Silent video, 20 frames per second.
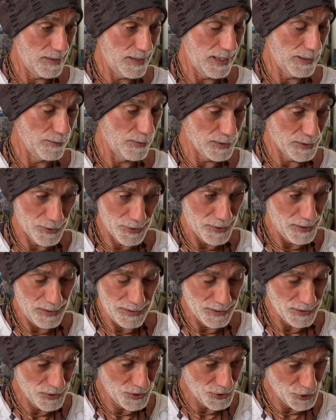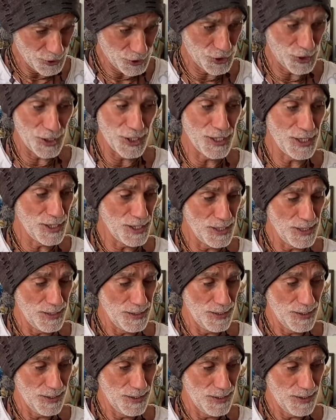What did I
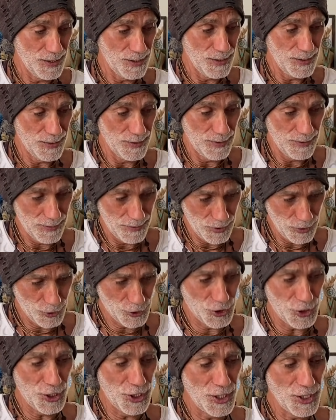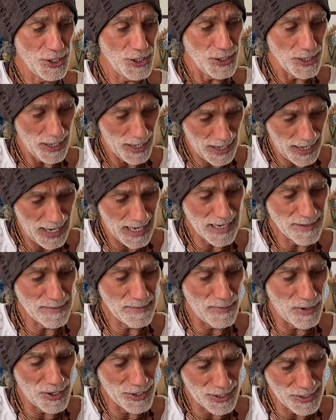do? G, A
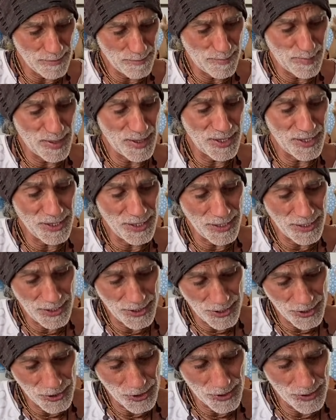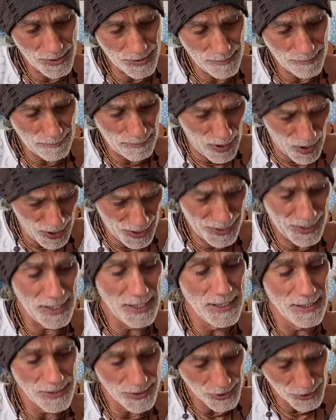minor, B minor,
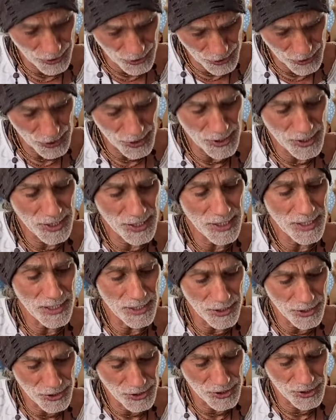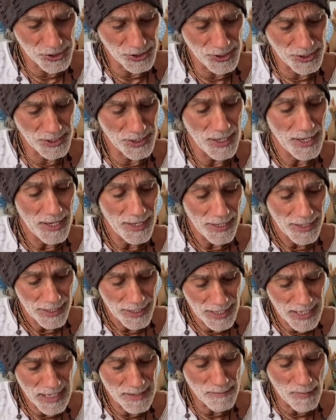C, D,
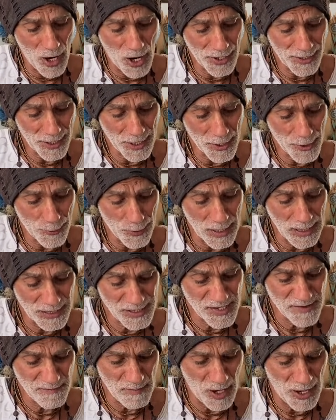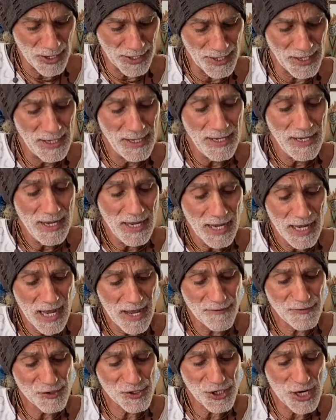E minor, the relative minor,
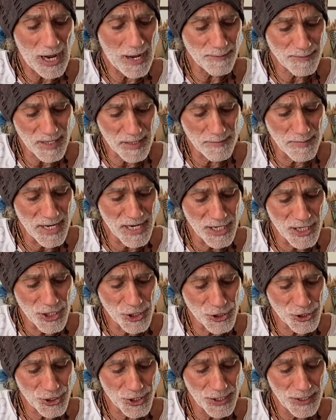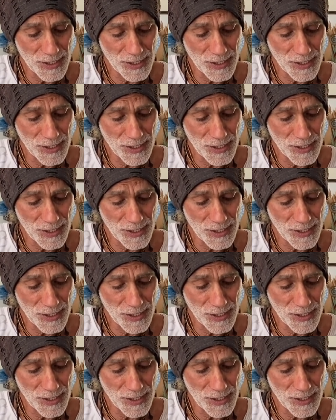F sharp diminished,